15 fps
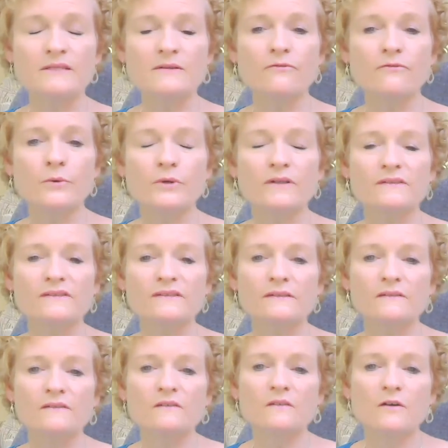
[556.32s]

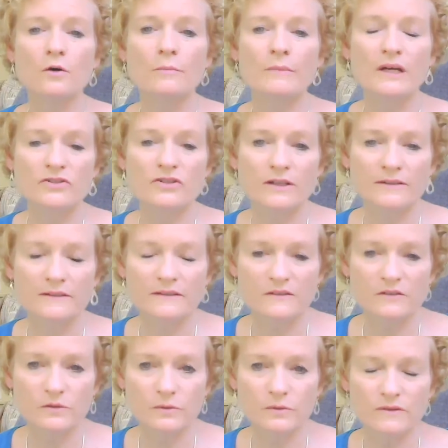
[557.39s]
focuses so much on the
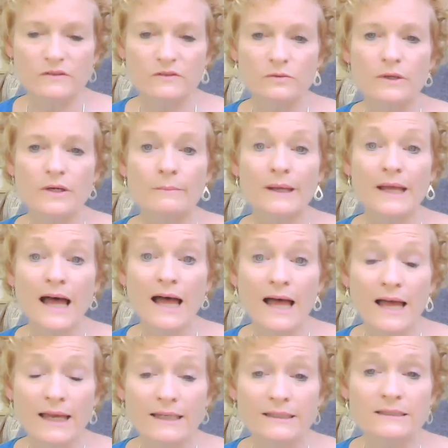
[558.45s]
students who are
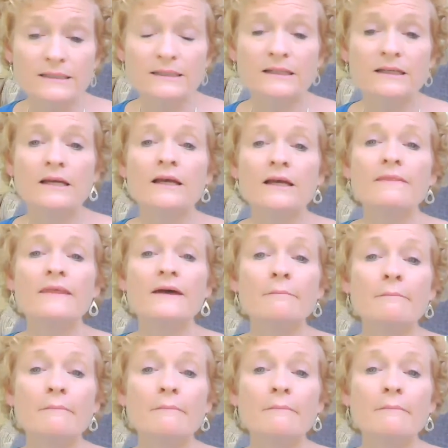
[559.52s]
behind that